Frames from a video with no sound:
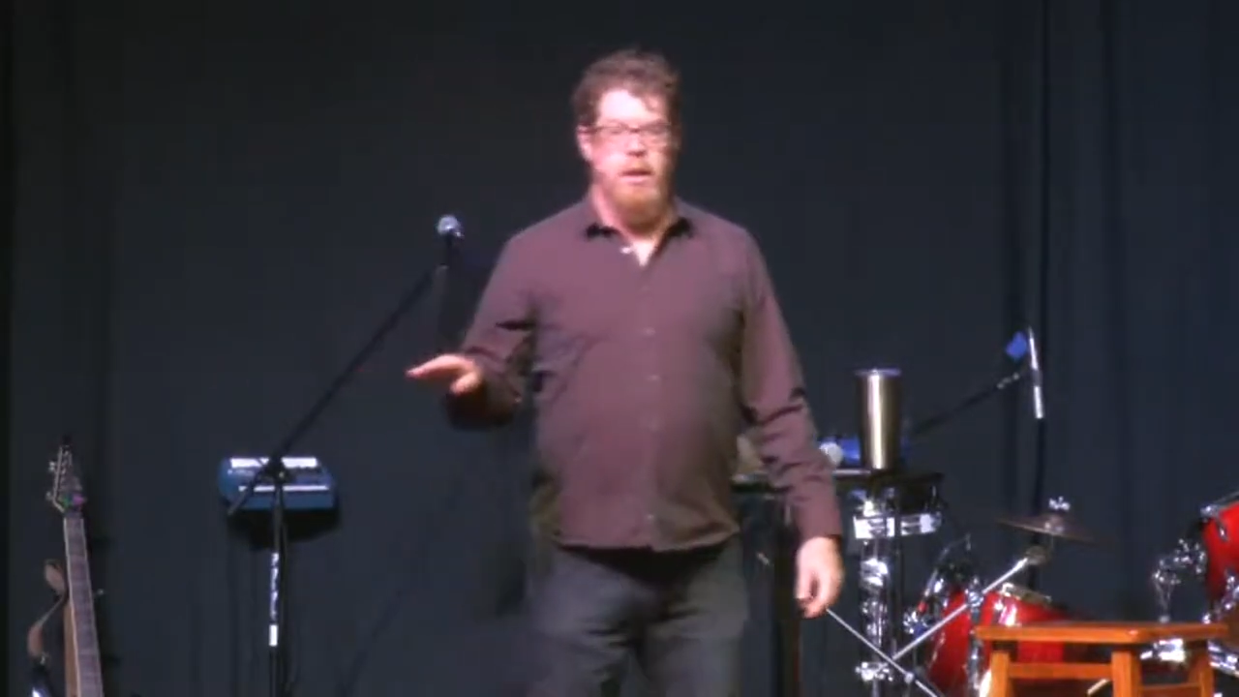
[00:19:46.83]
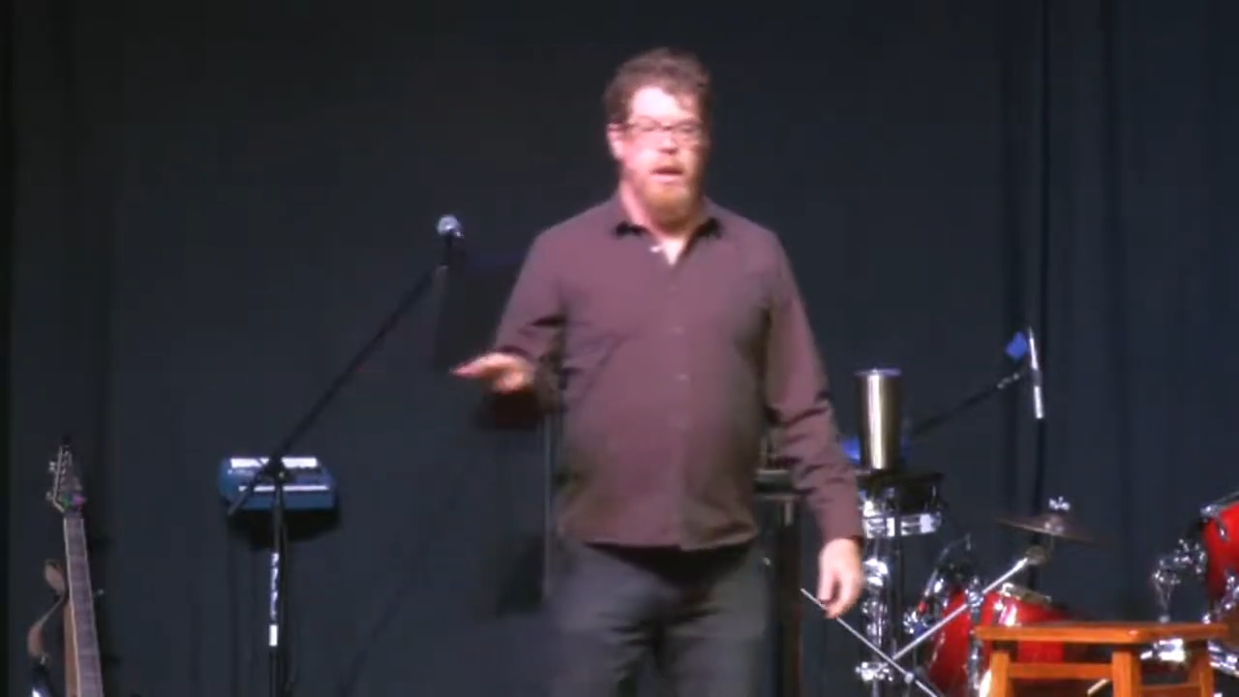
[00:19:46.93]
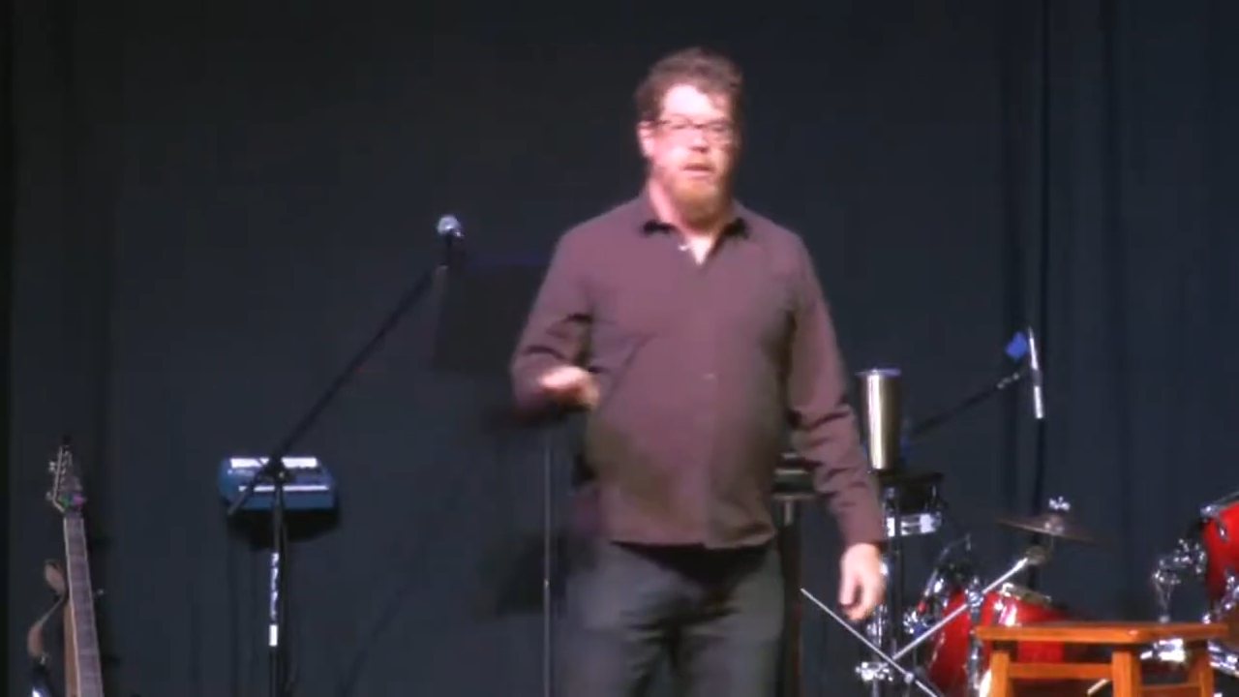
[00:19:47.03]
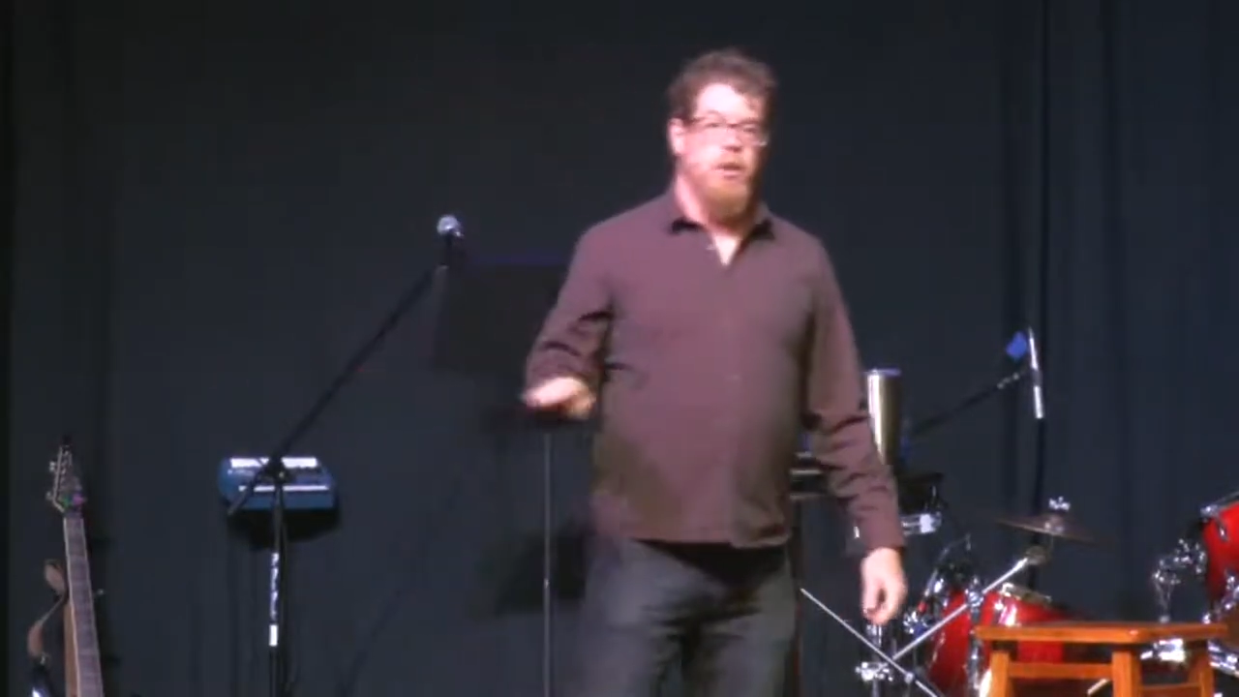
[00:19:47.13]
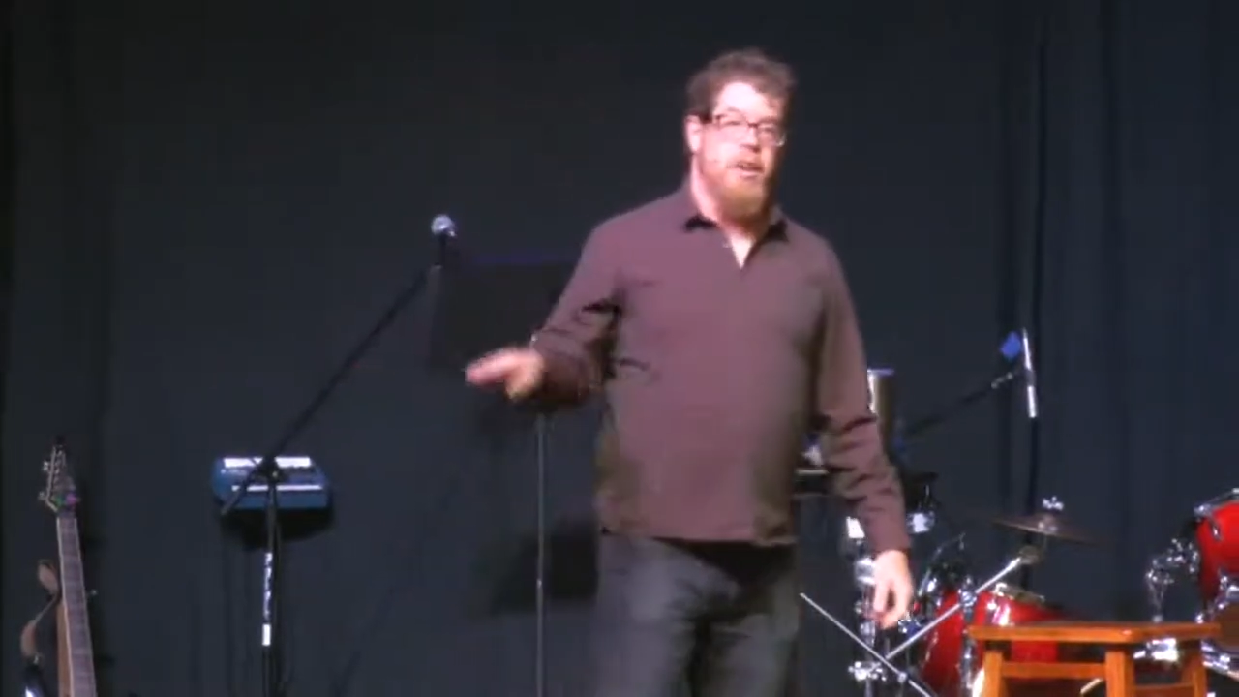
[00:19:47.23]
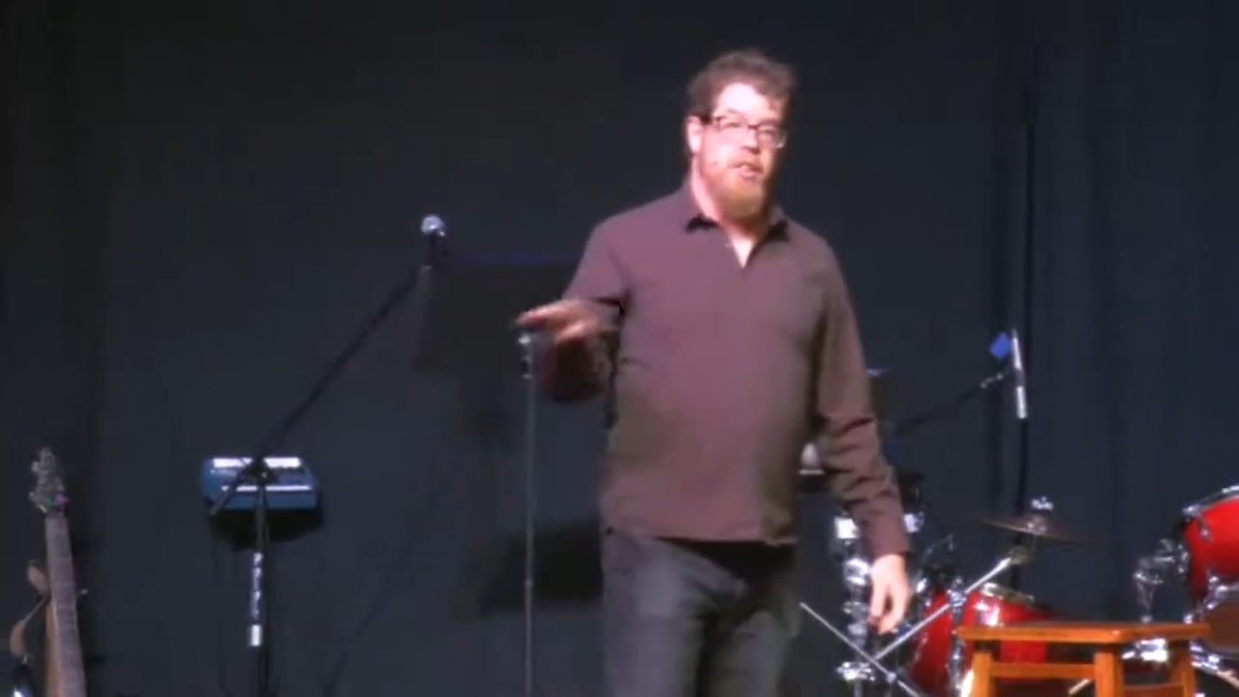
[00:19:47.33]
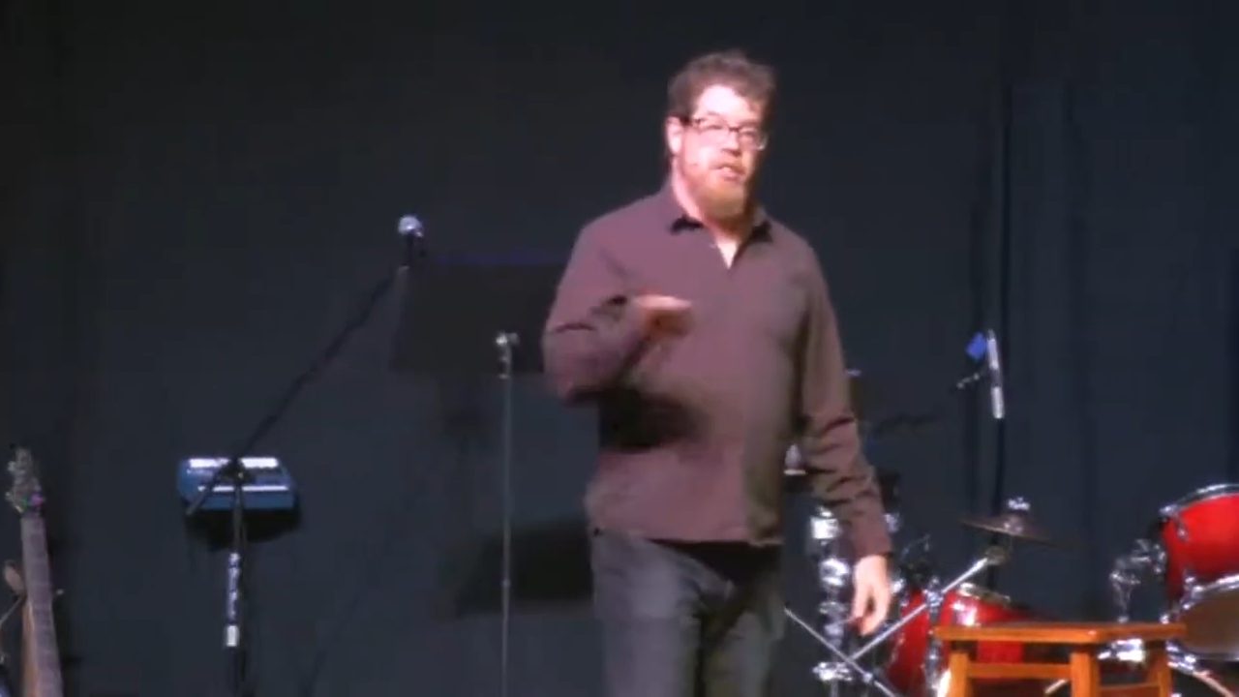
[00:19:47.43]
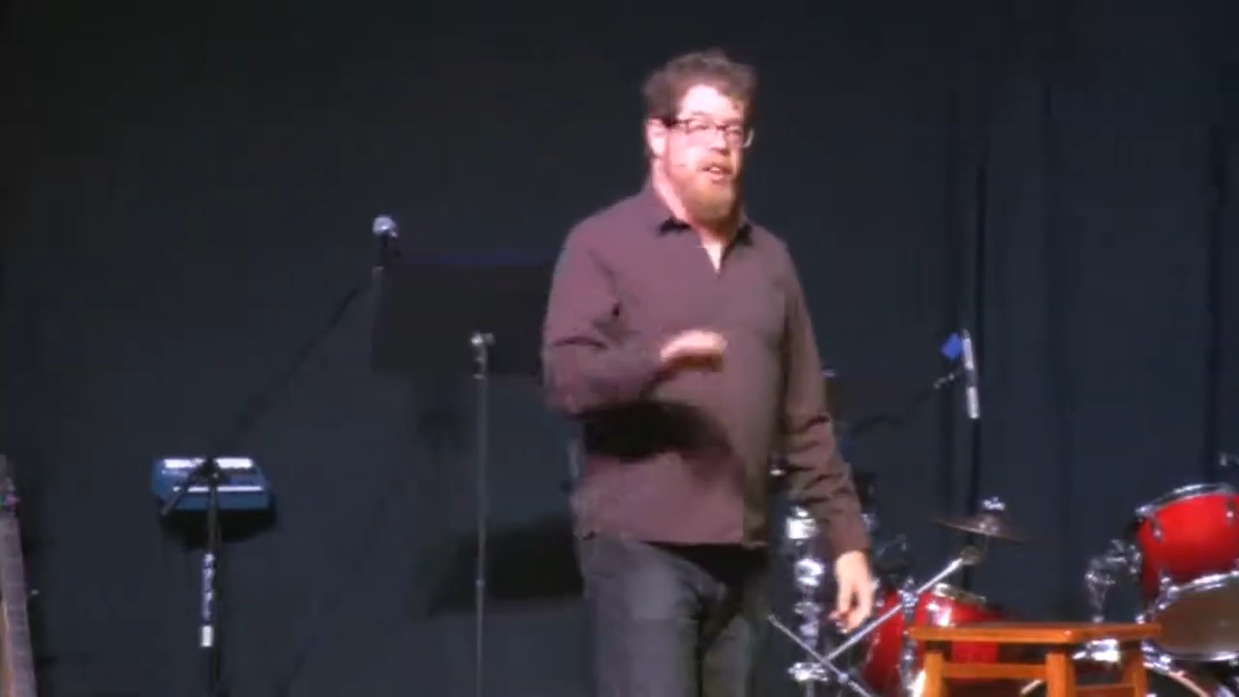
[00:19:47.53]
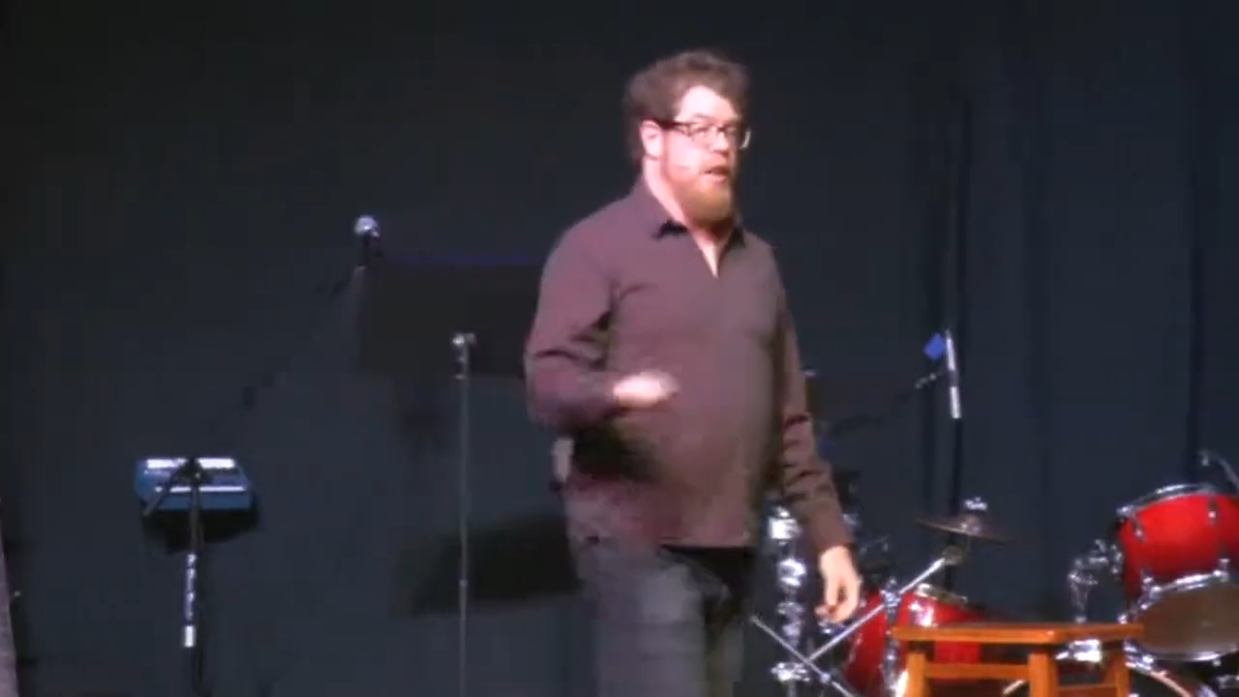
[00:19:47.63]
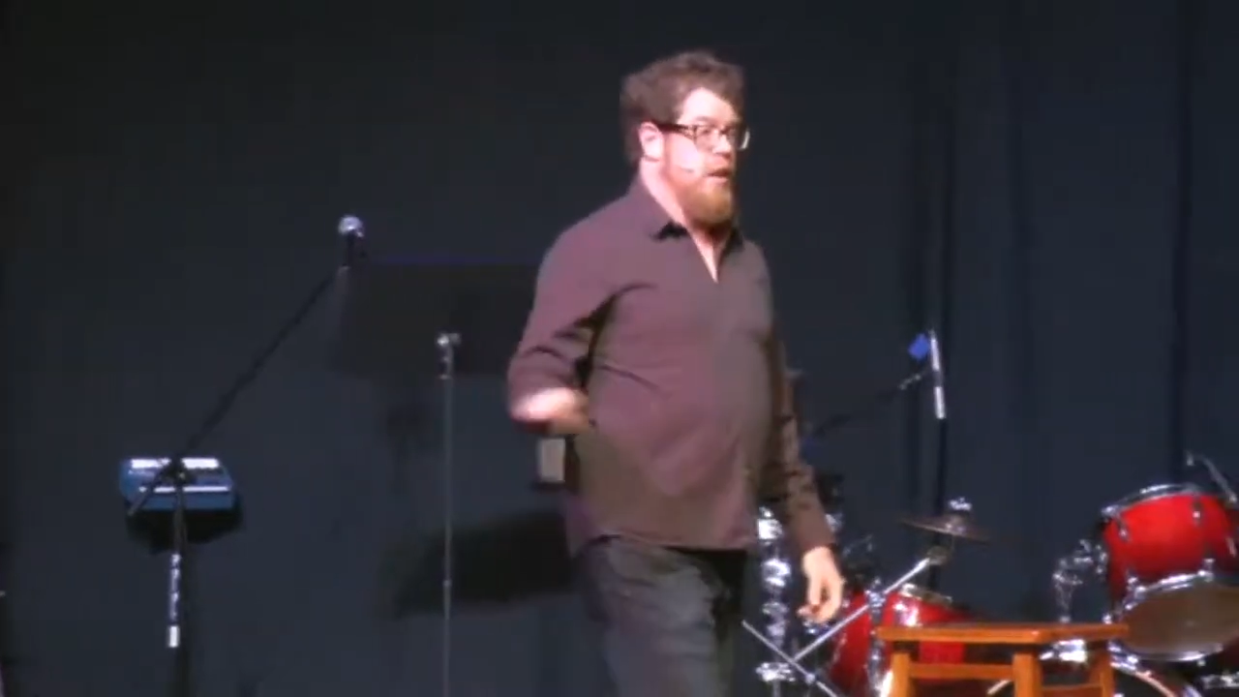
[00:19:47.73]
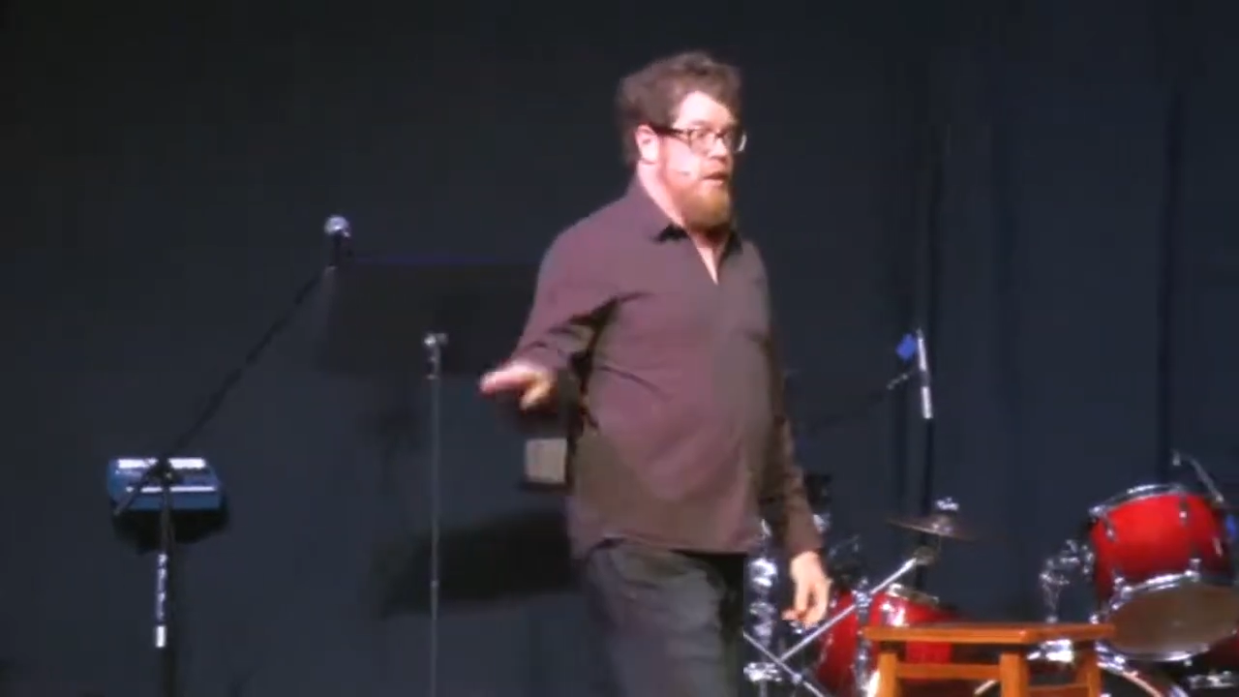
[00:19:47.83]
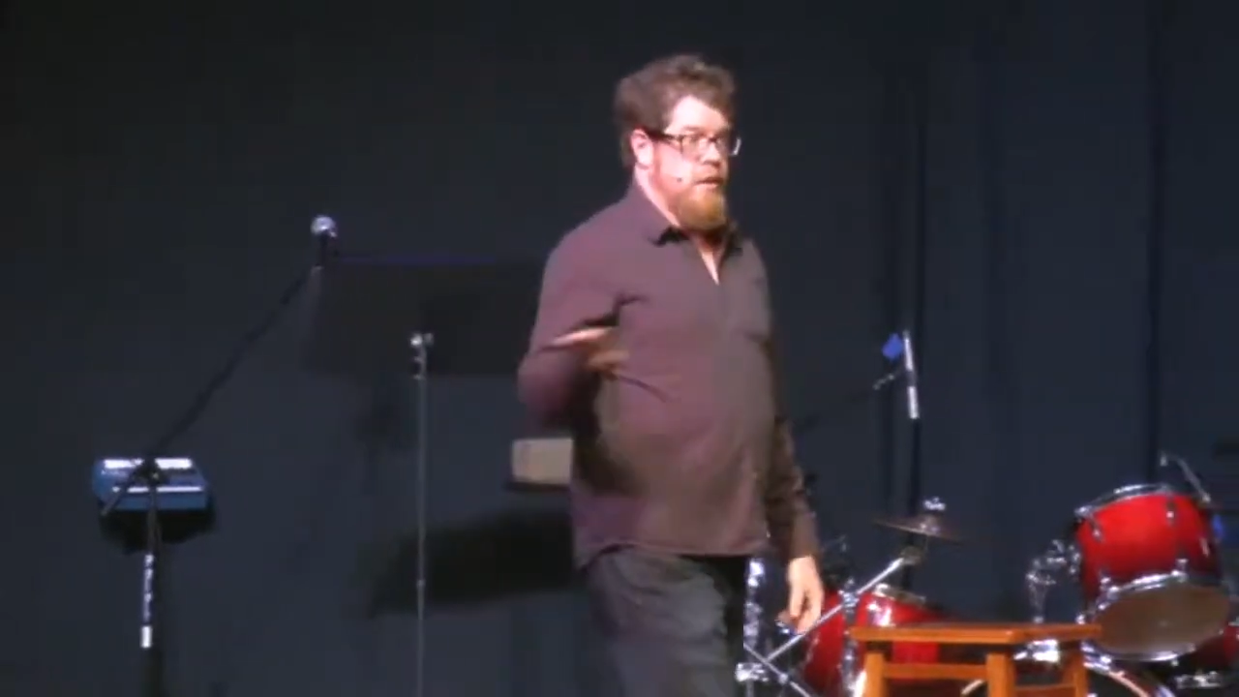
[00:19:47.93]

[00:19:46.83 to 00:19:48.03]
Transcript: and you get sicker.